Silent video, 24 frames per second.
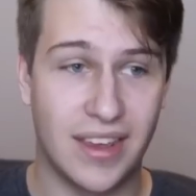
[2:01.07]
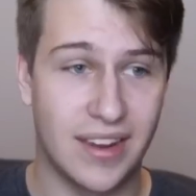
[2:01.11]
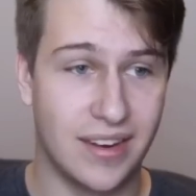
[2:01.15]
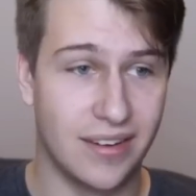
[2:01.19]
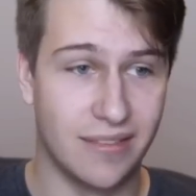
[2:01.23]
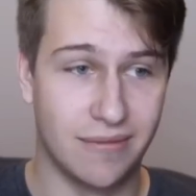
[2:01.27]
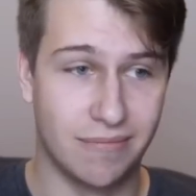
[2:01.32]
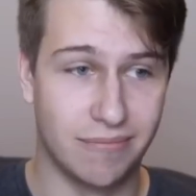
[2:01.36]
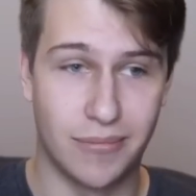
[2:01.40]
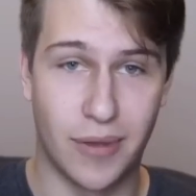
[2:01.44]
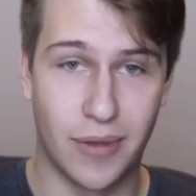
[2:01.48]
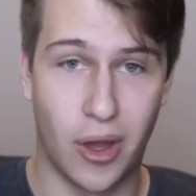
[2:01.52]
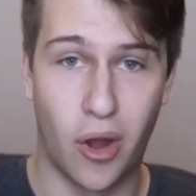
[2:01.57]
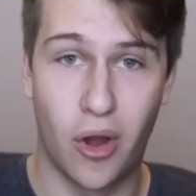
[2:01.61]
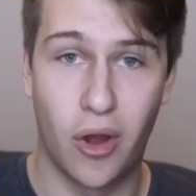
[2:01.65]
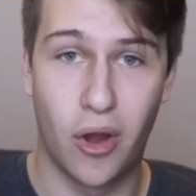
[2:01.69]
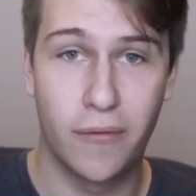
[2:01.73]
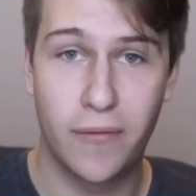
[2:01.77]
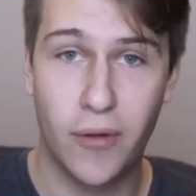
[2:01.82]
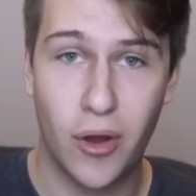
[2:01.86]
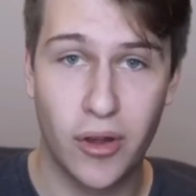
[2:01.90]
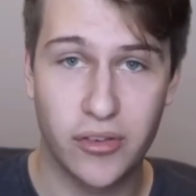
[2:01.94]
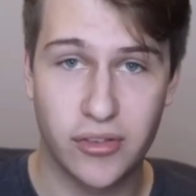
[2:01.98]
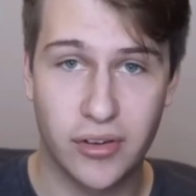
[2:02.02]
It in
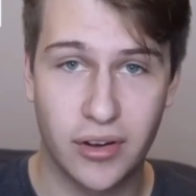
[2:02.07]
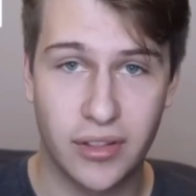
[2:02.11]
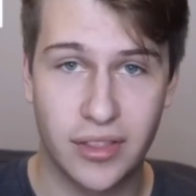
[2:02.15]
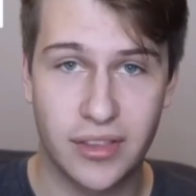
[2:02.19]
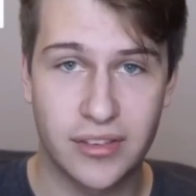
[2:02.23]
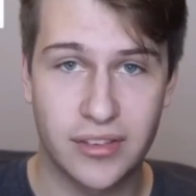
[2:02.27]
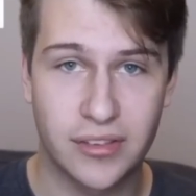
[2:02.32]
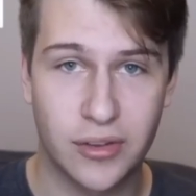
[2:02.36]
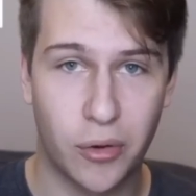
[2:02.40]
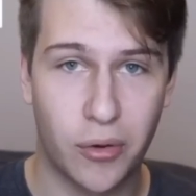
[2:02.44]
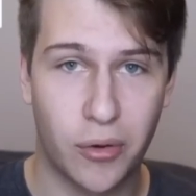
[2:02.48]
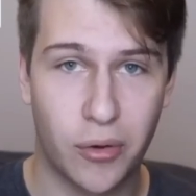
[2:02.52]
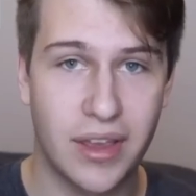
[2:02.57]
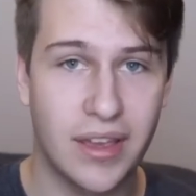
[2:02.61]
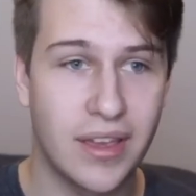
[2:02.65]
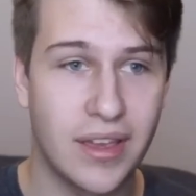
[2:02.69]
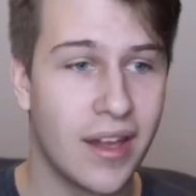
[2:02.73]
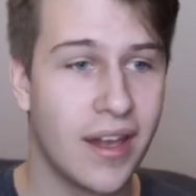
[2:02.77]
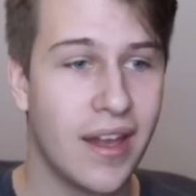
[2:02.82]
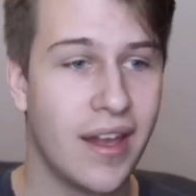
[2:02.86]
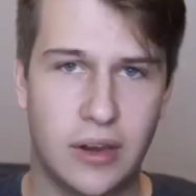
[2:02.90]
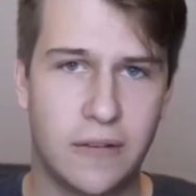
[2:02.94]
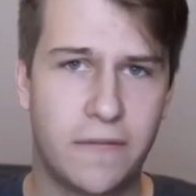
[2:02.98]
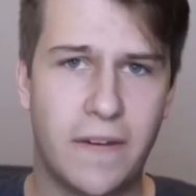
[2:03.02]
her version of the
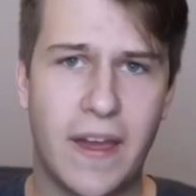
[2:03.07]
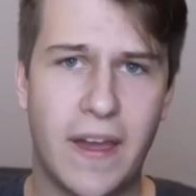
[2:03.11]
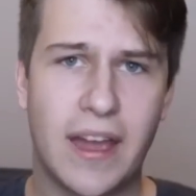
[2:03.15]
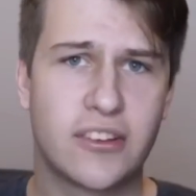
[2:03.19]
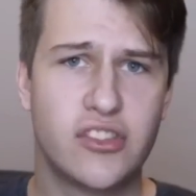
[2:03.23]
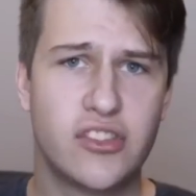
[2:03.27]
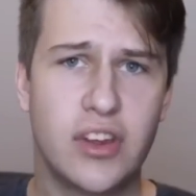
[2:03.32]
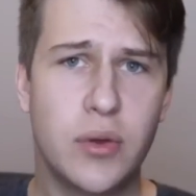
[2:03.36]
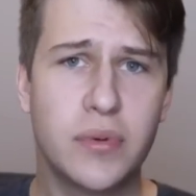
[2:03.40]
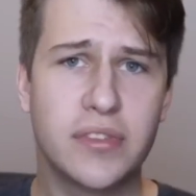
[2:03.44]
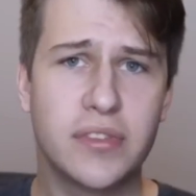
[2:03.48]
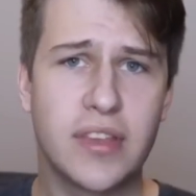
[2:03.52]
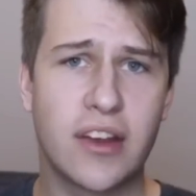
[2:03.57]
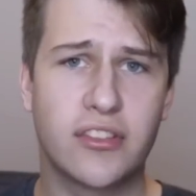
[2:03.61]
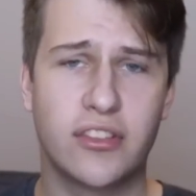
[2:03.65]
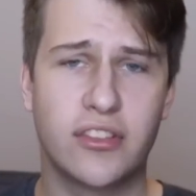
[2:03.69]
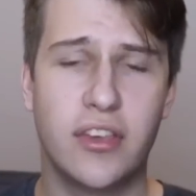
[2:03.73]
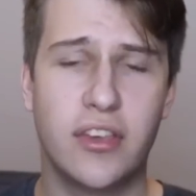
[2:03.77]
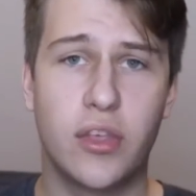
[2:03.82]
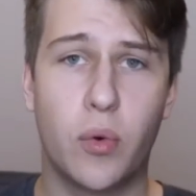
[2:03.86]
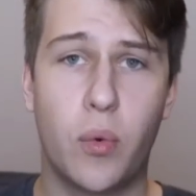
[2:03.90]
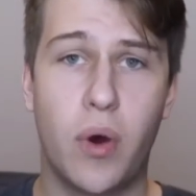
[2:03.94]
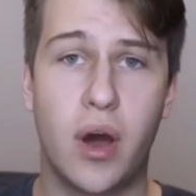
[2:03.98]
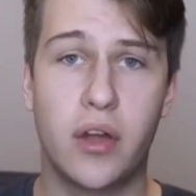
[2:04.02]
story. In fact, she was
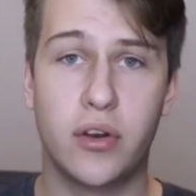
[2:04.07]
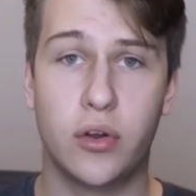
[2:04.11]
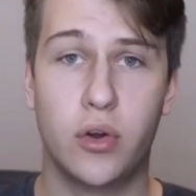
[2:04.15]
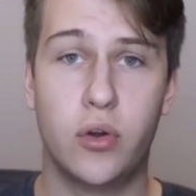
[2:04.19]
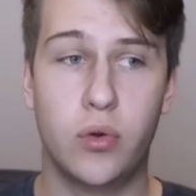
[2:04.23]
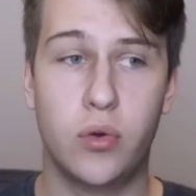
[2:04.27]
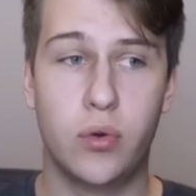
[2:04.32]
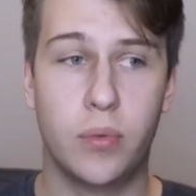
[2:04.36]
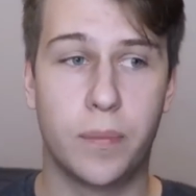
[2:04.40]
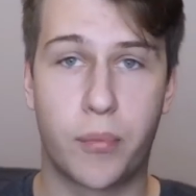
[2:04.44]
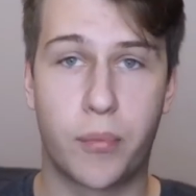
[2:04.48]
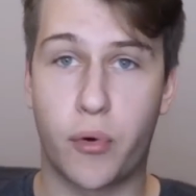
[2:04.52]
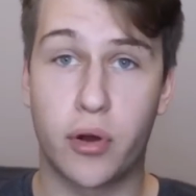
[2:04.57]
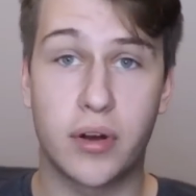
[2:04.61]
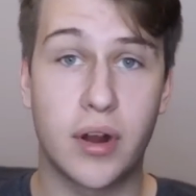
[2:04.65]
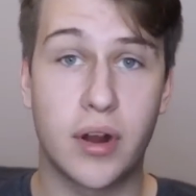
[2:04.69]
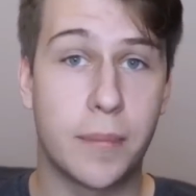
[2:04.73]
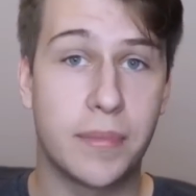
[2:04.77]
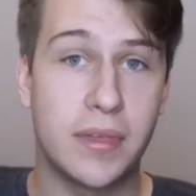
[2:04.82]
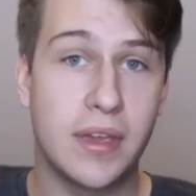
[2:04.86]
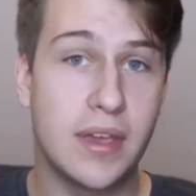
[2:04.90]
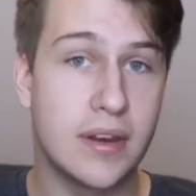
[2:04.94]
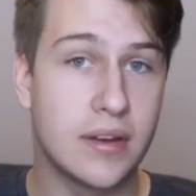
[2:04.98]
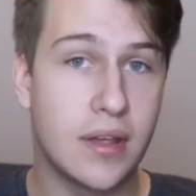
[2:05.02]
actually the one who
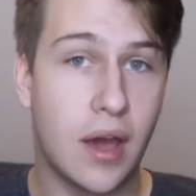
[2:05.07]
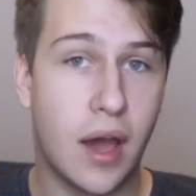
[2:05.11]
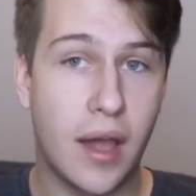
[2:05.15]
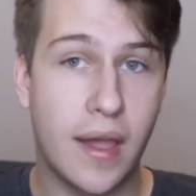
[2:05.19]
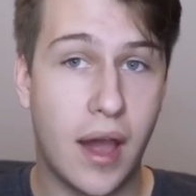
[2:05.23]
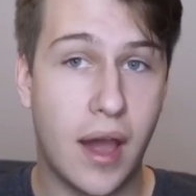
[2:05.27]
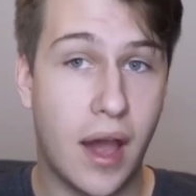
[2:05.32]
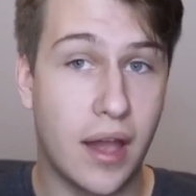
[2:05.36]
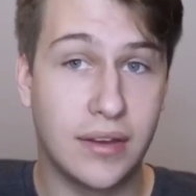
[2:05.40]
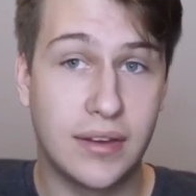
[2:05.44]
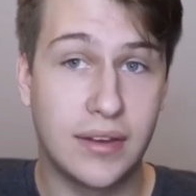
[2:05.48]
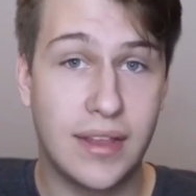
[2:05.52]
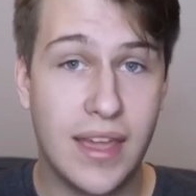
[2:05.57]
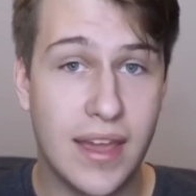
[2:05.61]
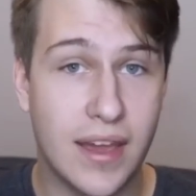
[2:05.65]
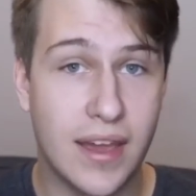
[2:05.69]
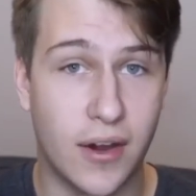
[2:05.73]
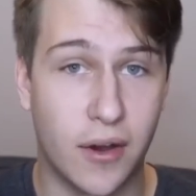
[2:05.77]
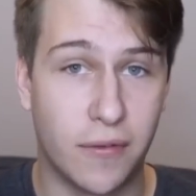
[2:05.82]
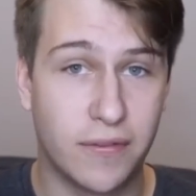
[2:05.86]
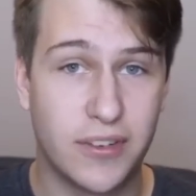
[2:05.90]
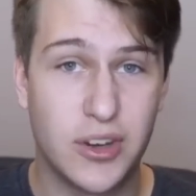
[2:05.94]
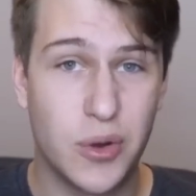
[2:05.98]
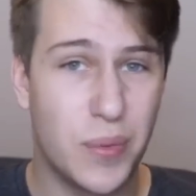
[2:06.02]
brought up the entire
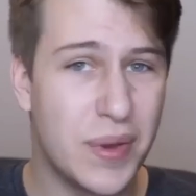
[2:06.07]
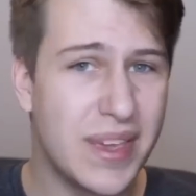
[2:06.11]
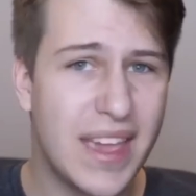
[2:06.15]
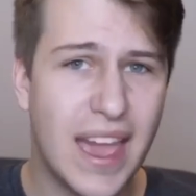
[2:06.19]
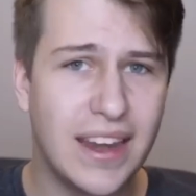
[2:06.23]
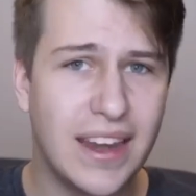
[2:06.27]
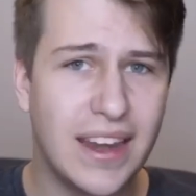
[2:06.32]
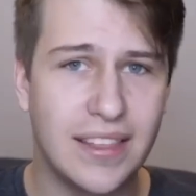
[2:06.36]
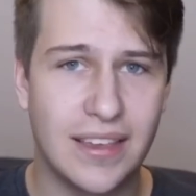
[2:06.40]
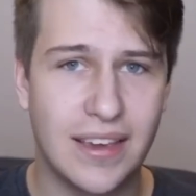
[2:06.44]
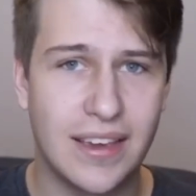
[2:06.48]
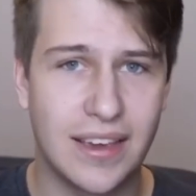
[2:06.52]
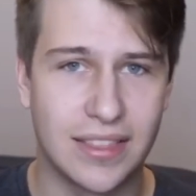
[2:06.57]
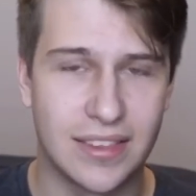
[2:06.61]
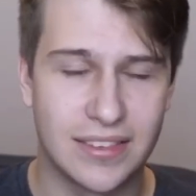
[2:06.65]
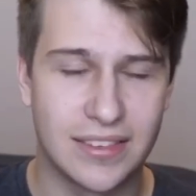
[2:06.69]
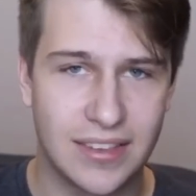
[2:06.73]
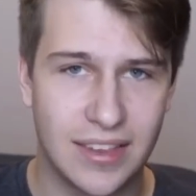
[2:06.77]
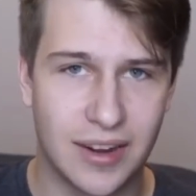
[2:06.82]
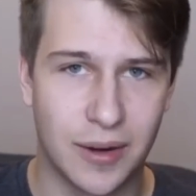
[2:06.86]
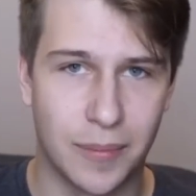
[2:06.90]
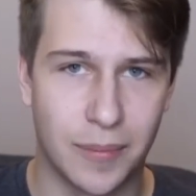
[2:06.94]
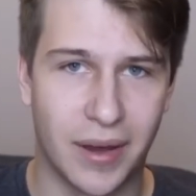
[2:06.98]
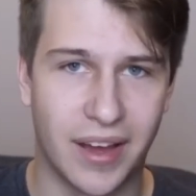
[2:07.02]
idea of doing anything in
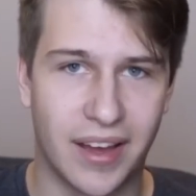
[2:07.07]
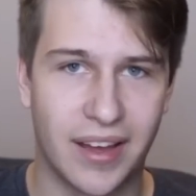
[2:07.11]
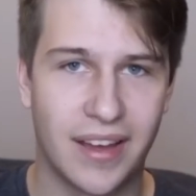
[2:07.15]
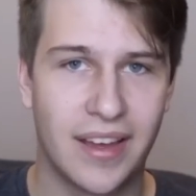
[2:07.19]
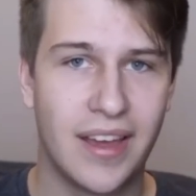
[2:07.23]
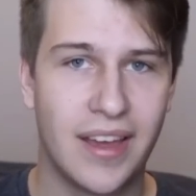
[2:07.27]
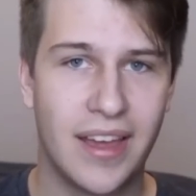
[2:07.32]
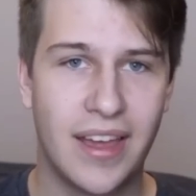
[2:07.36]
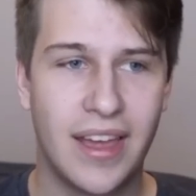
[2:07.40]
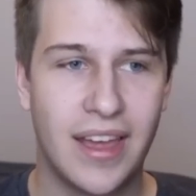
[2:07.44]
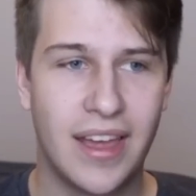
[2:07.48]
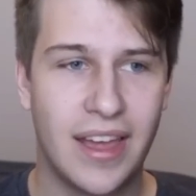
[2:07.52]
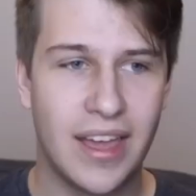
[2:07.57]
the cinema.